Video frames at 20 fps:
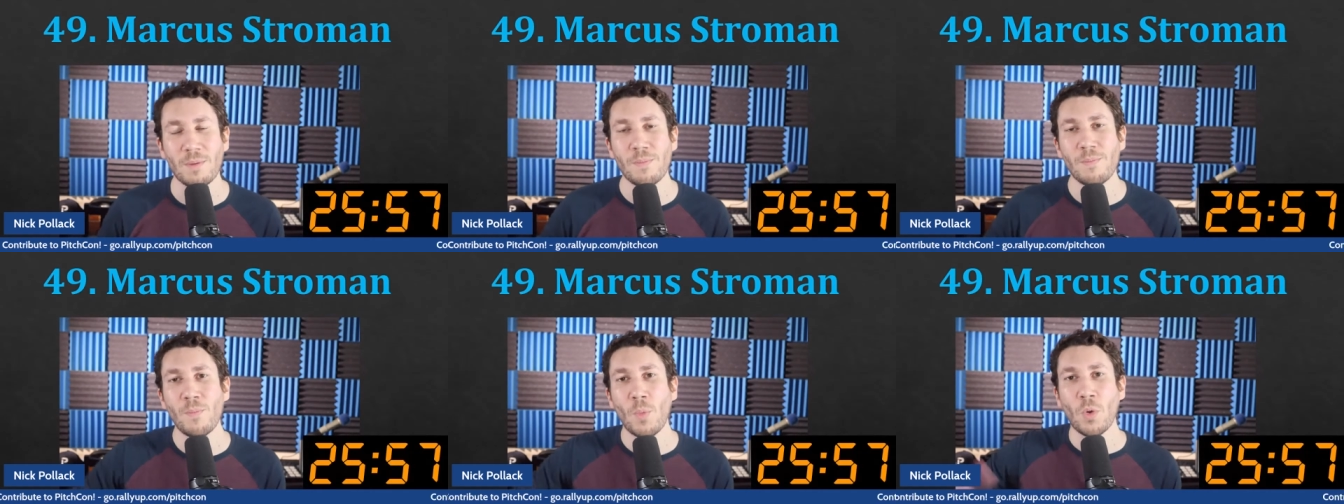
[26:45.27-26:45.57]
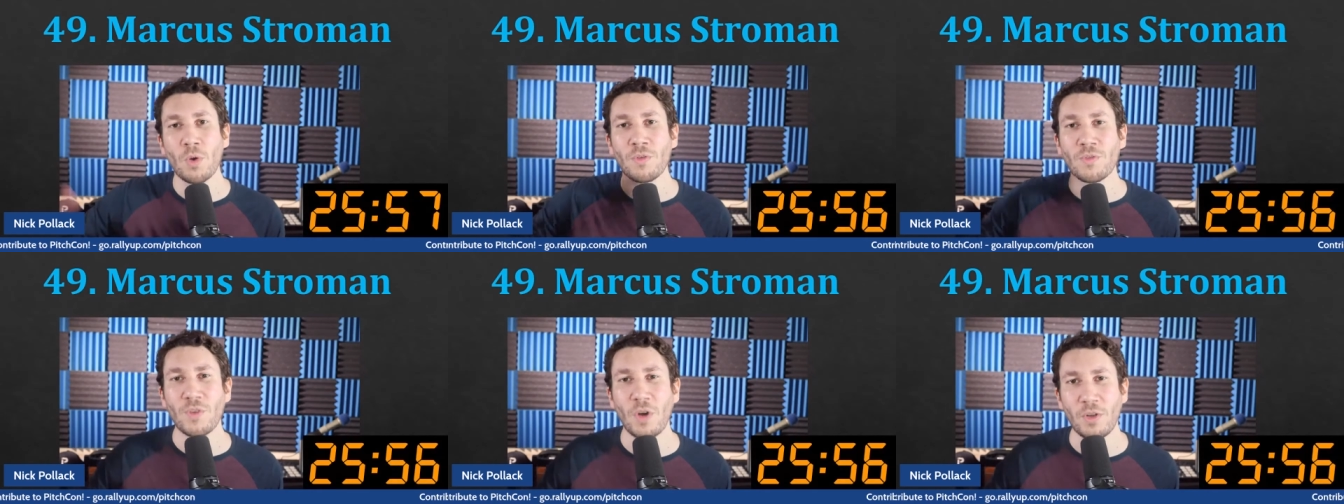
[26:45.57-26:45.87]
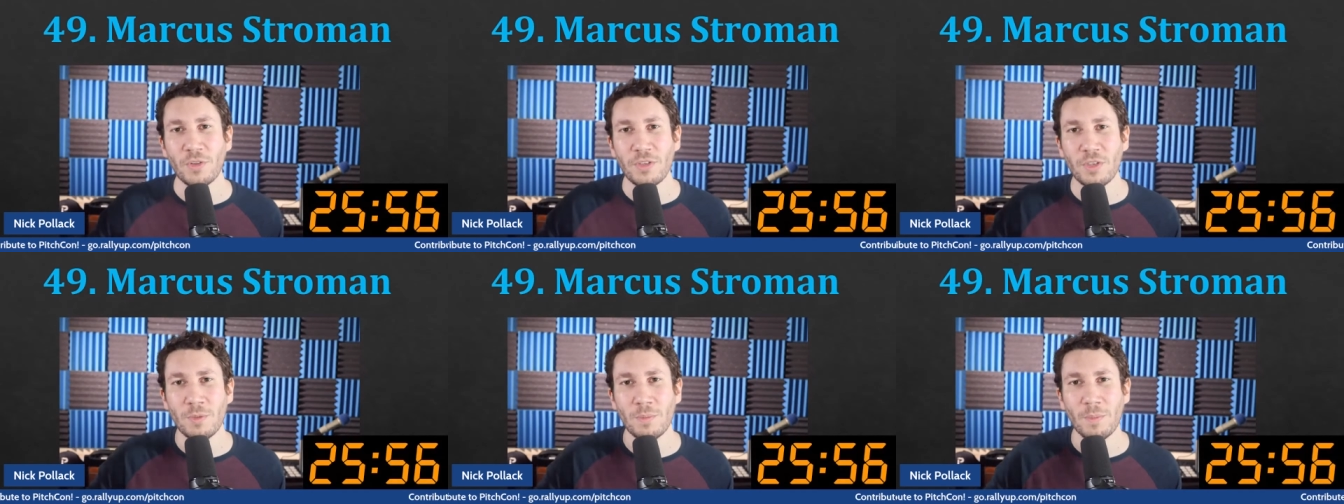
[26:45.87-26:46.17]
more
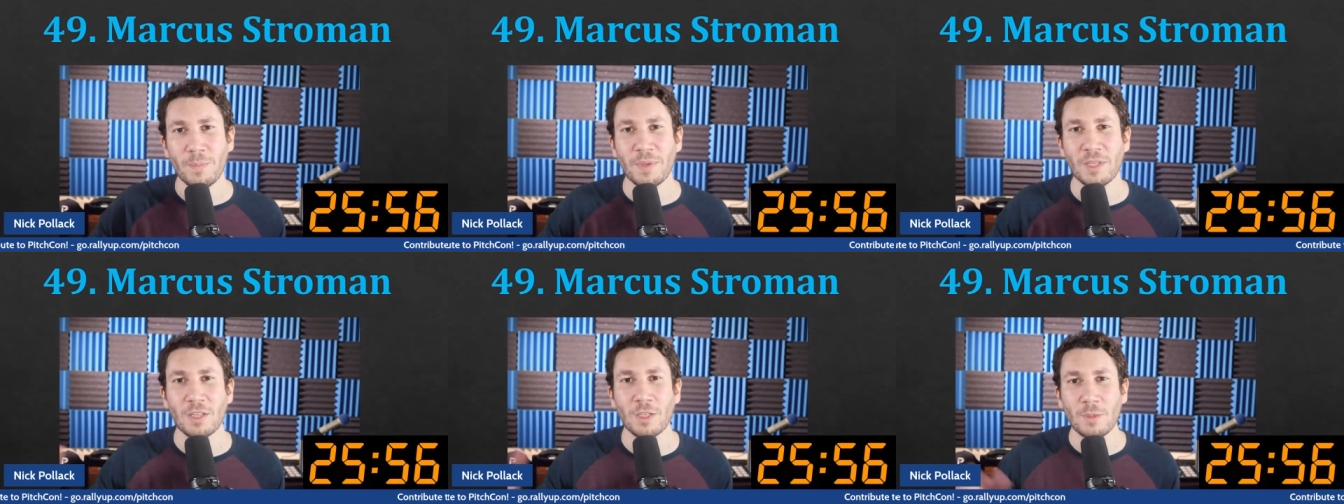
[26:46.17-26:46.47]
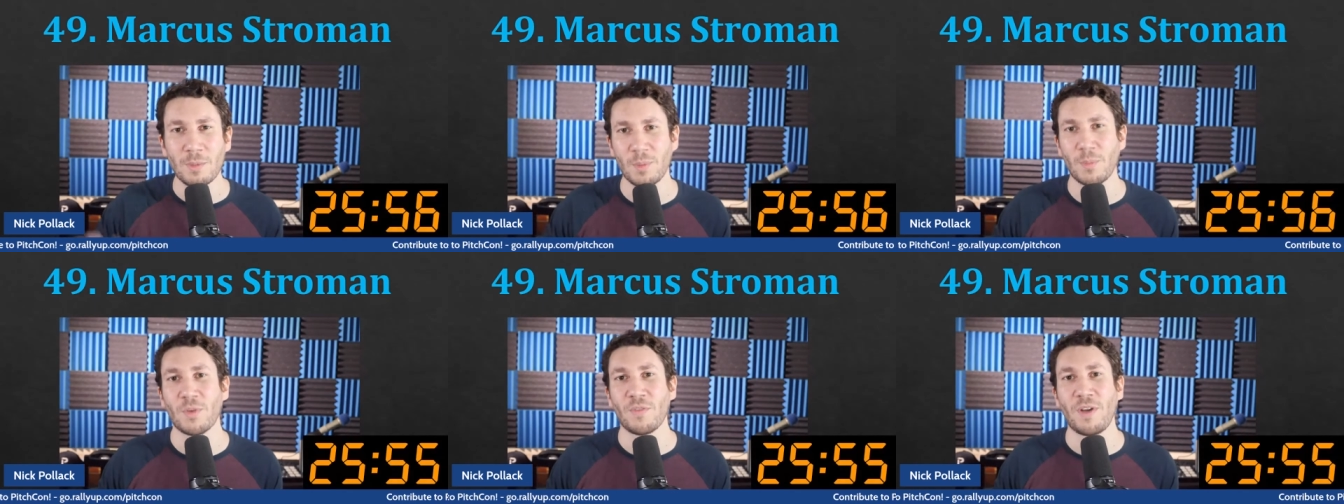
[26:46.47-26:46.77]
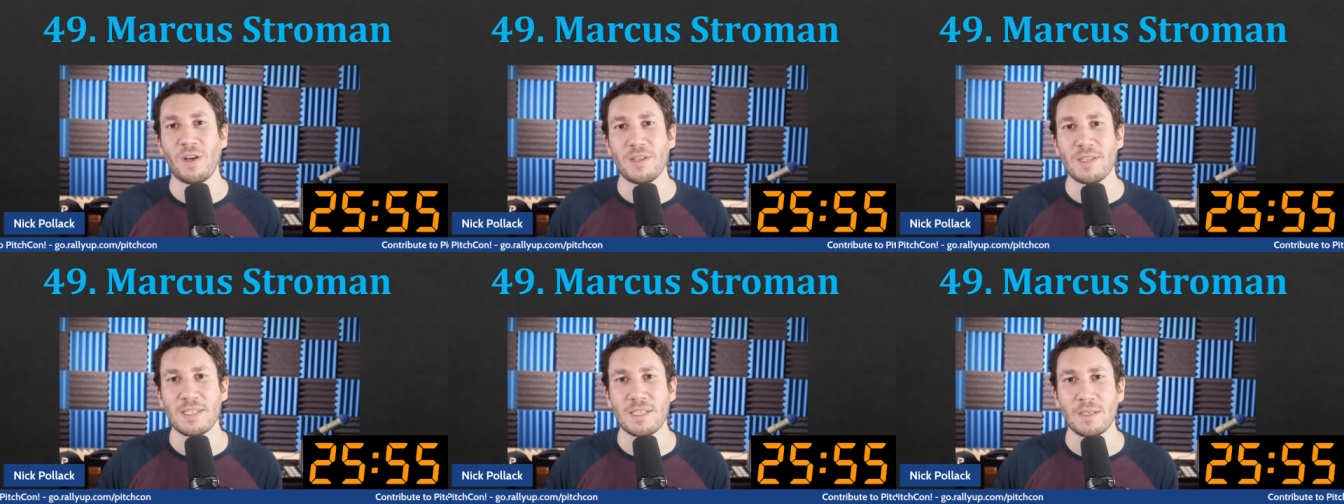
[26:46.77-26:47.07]
volume, but a little bit more
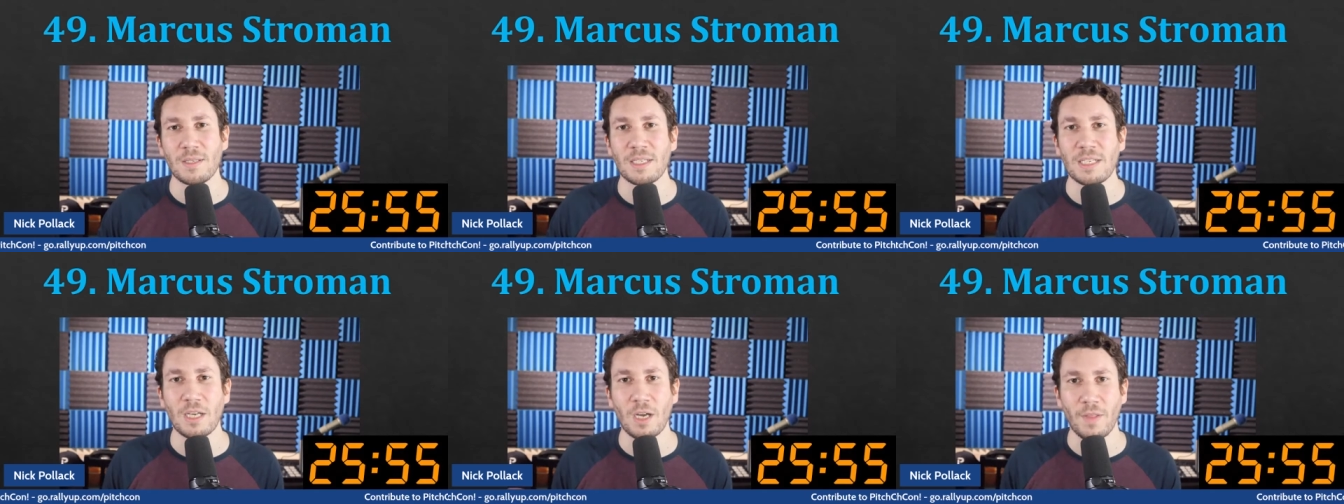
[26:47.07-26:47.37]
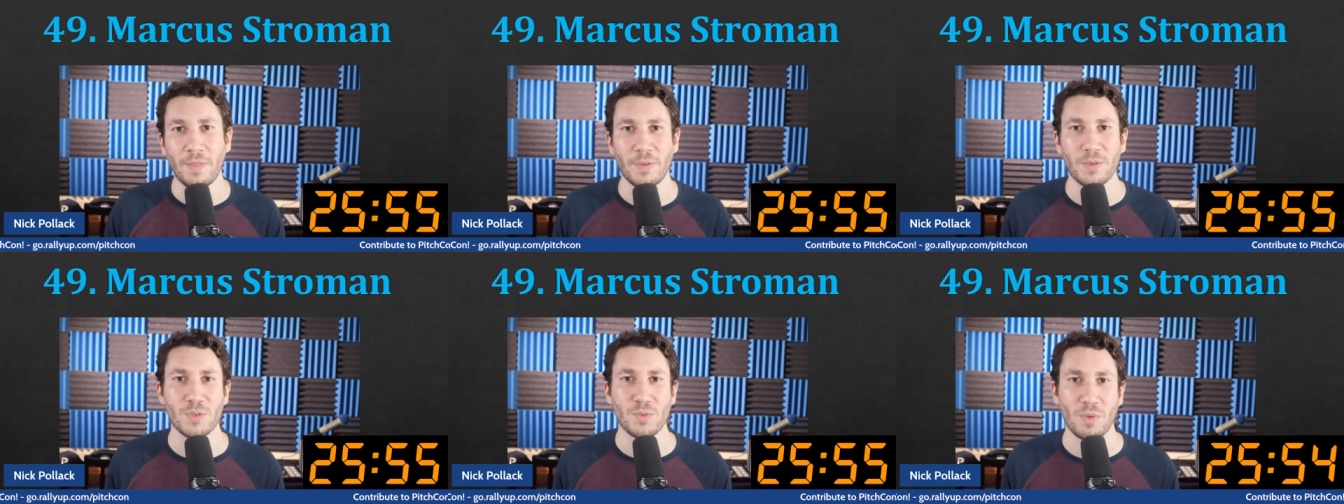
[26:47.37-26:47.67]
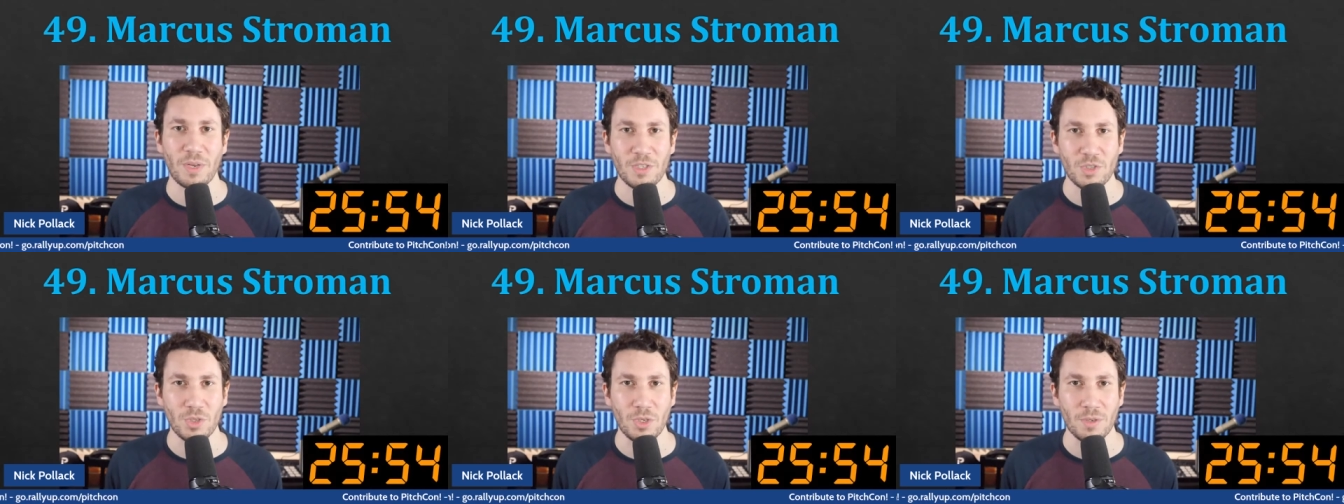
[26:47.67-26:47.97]
volatility on those
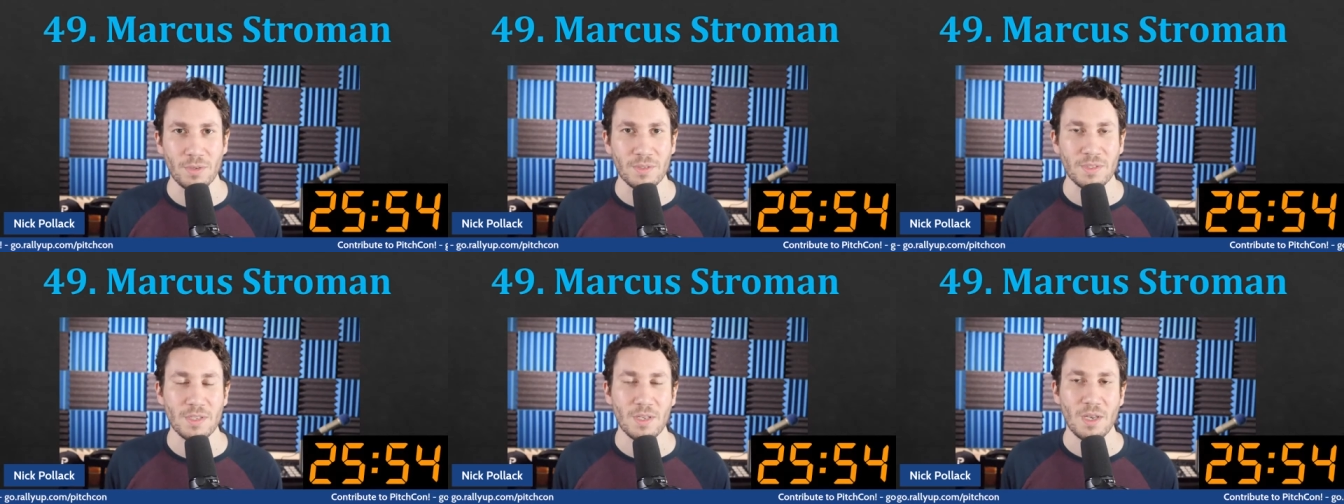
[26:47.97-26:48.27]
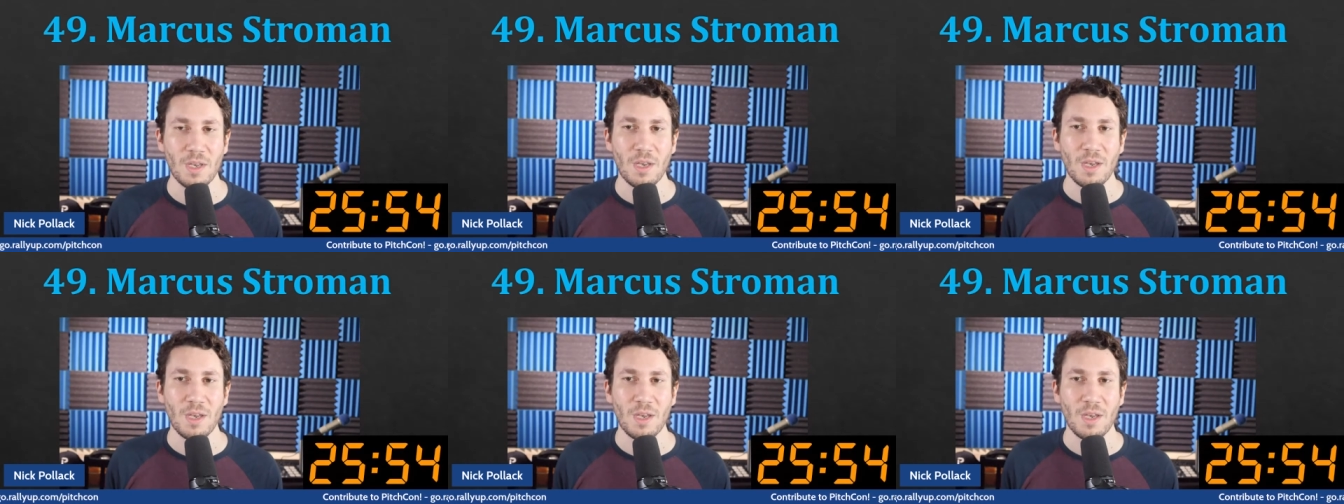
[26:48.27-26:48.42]
ratios.